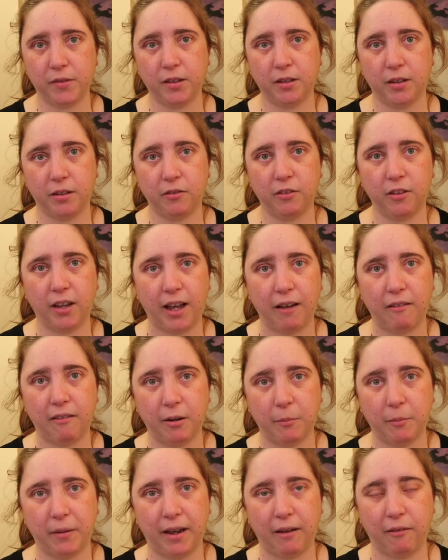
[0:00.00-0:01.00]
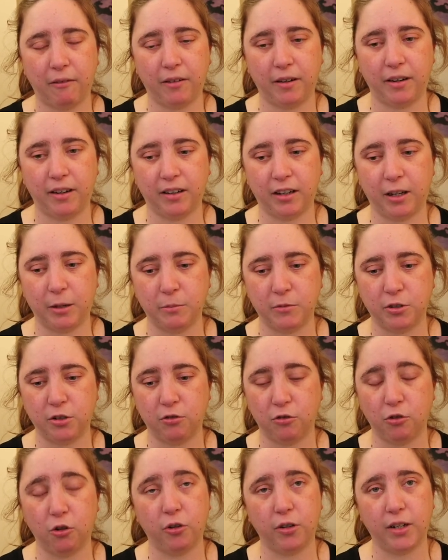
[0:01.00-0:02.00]
you know, if you're out and about and it comes
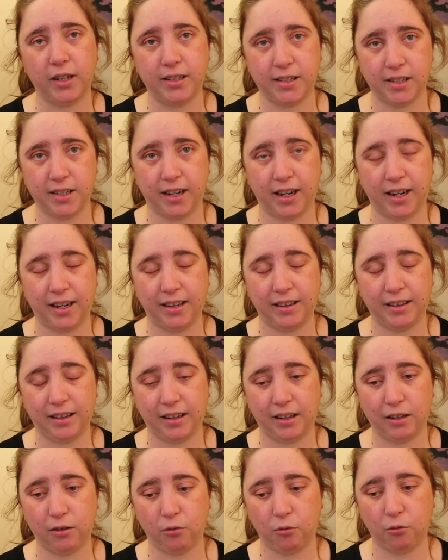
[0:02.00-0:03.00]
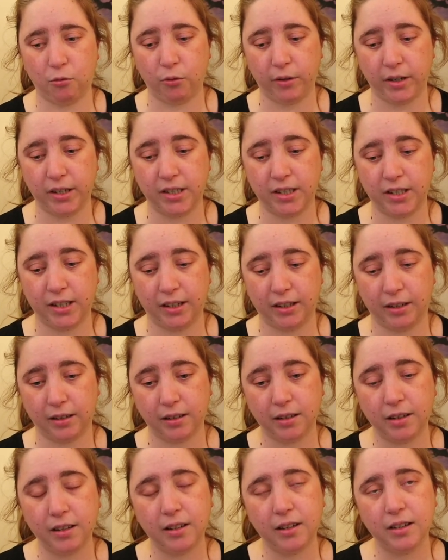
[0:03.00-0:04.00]
to not eating anything or eating
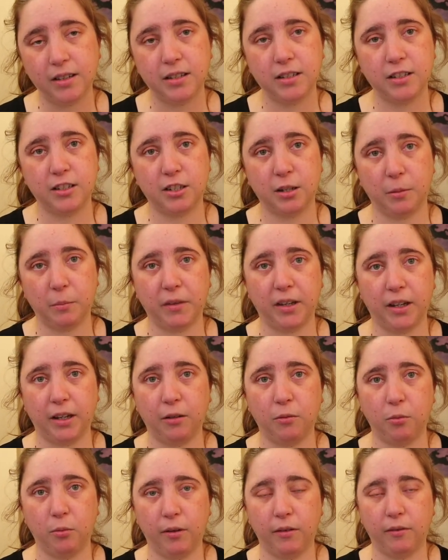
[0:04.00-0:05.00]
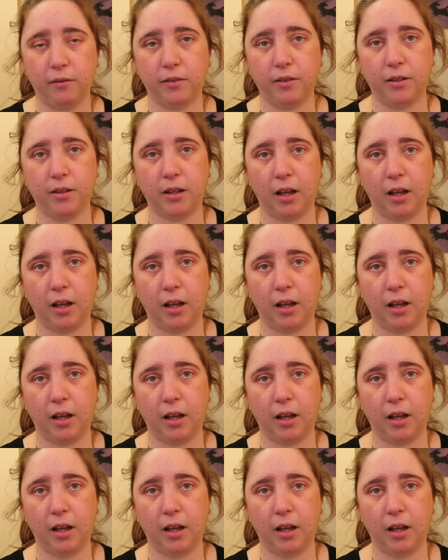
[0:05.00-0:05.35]
something with